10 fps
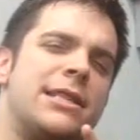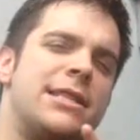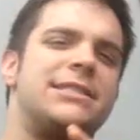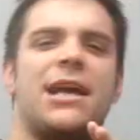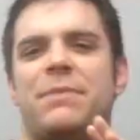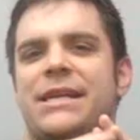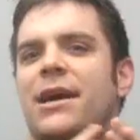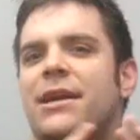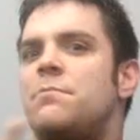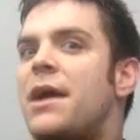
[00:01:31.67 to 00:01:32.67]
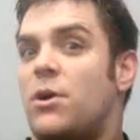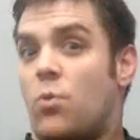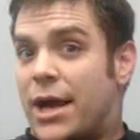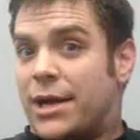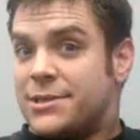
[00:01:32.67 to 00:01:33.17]
This can be done in many
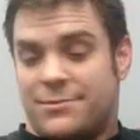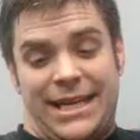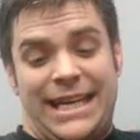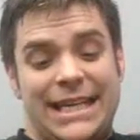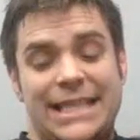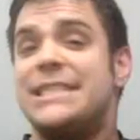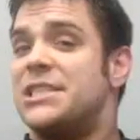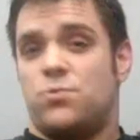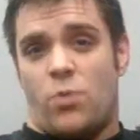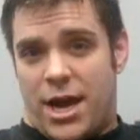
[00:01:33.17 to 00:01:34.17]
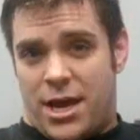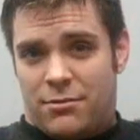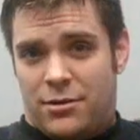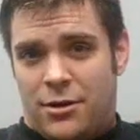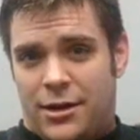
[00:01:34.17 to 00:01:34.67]
ways. The easiest
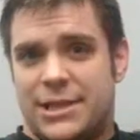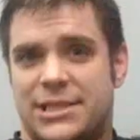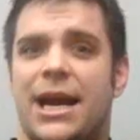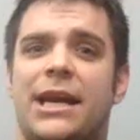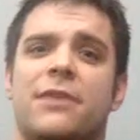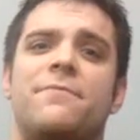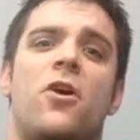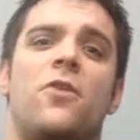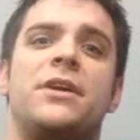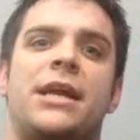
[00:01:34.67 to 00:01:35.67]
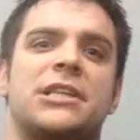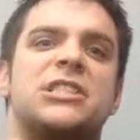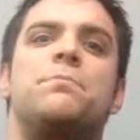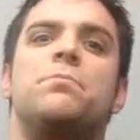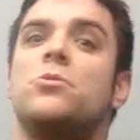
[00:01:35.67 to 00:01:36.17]
way is getting involved in an
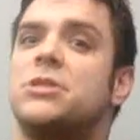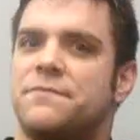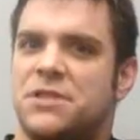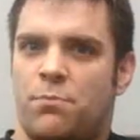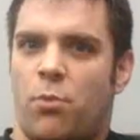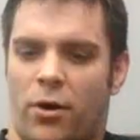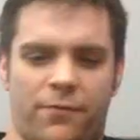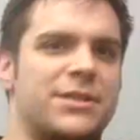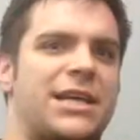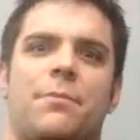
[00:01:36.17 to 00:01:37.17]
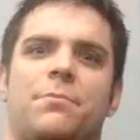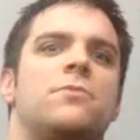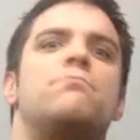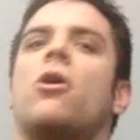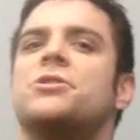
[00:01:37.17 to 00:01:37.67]
explosive sport. For
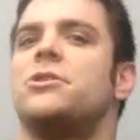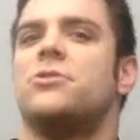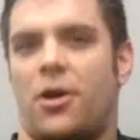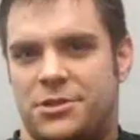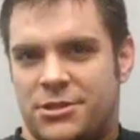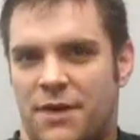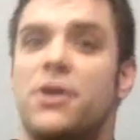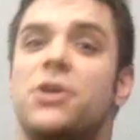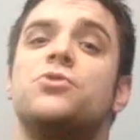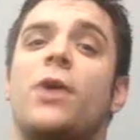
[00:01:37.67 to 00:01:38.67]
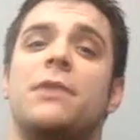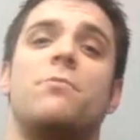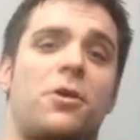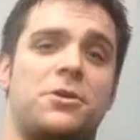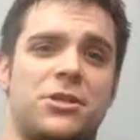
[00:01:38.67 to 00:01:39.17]
example, martial arts. If you can train
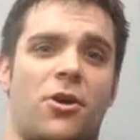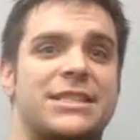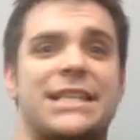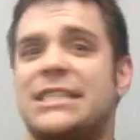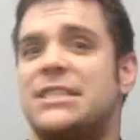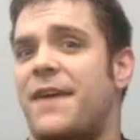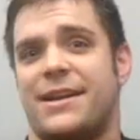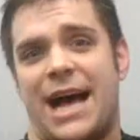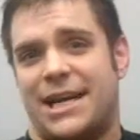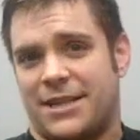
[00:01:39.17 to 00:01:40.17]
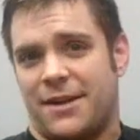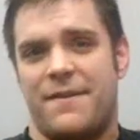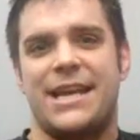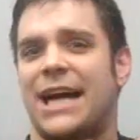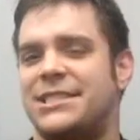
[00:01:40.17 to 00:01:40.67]
in martial arts, that's fantastic.
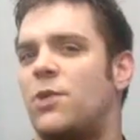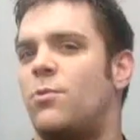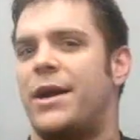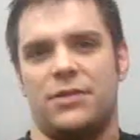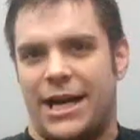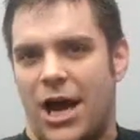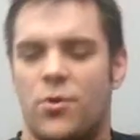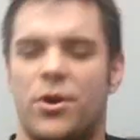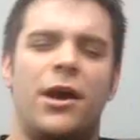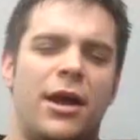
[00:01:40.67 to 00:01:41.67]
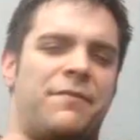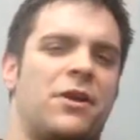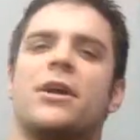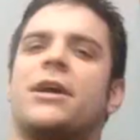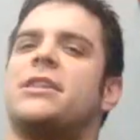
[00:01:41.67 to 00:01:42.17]
Fantastic way to lean out. If
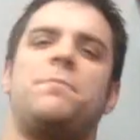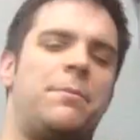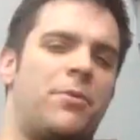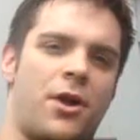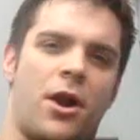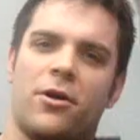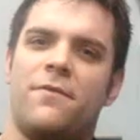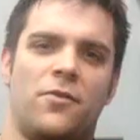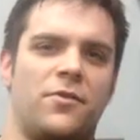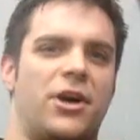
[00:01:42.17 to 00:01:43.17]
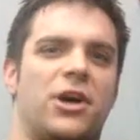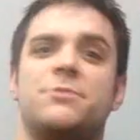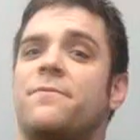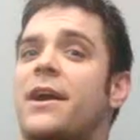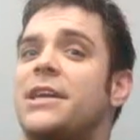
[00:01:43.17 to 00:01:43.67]
you look at the people that are involved in the
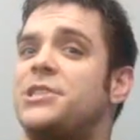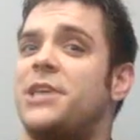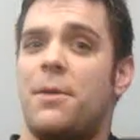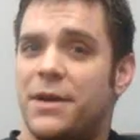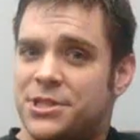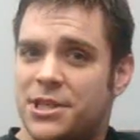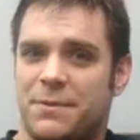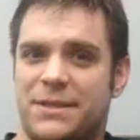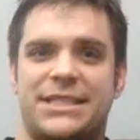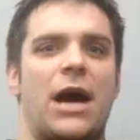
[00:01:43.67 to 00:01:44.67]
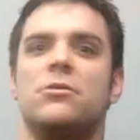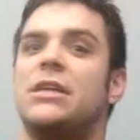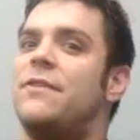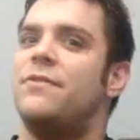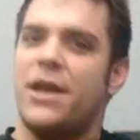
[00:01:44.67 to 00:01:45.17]
Ultimate Fighting Championship, you see how
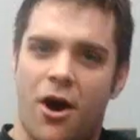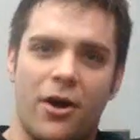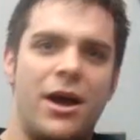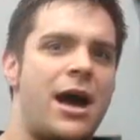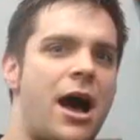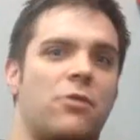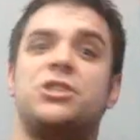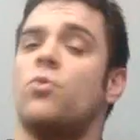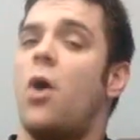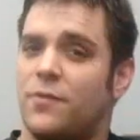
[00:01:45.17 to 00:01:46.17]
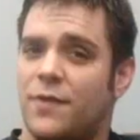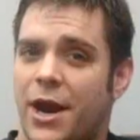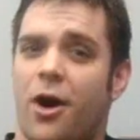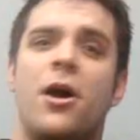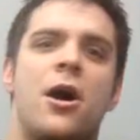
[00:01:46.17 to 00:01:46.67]
lean they are, how strong
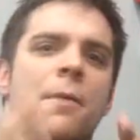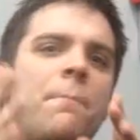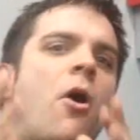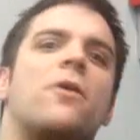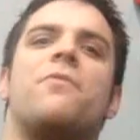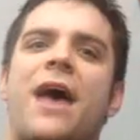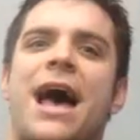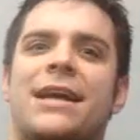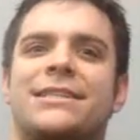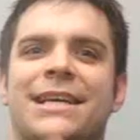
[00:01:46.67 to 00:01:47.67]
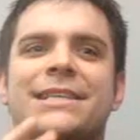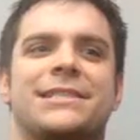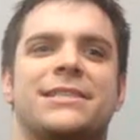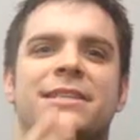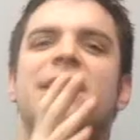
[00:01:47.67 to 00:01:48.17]
they are. Part of that
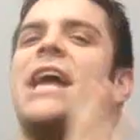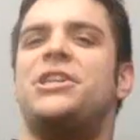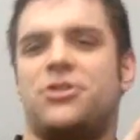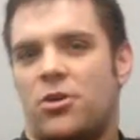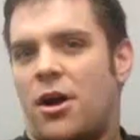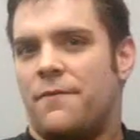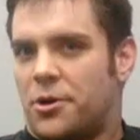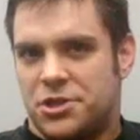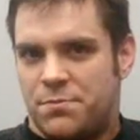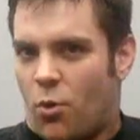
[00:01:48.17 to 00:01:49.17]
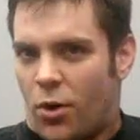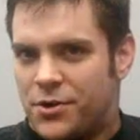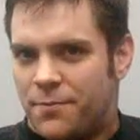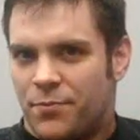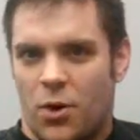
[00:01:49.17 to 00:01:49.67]
is the nature of their
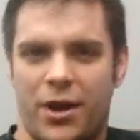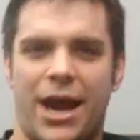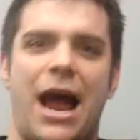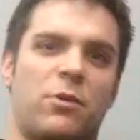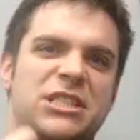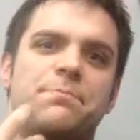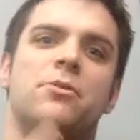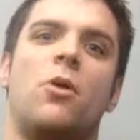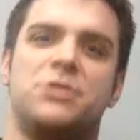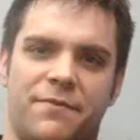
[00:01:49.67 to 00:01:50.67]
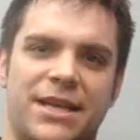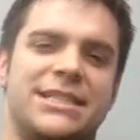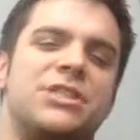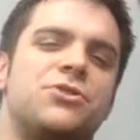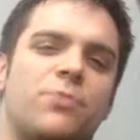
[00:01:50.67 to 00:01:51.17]
sport, okay? How explosive it
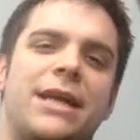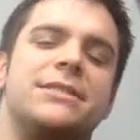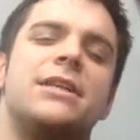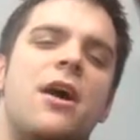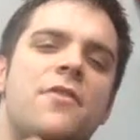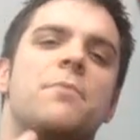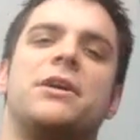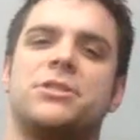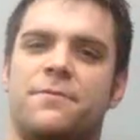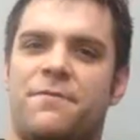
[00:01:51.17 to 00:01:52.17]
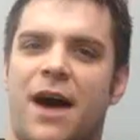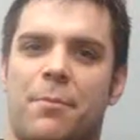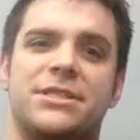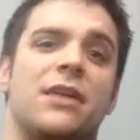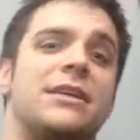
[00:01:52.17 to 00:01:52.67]
is. It trains the muscle
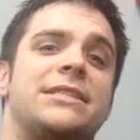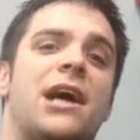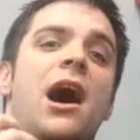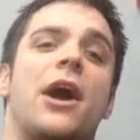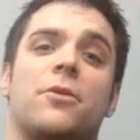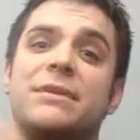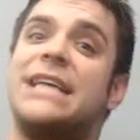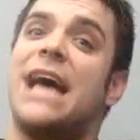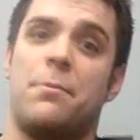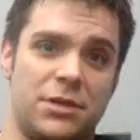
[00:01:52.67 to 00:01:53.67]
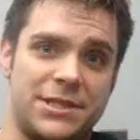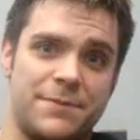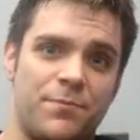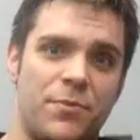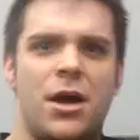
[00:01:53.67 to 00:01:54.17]
fibers that lead to higher
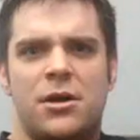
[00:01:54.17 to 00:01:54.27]
metabolism.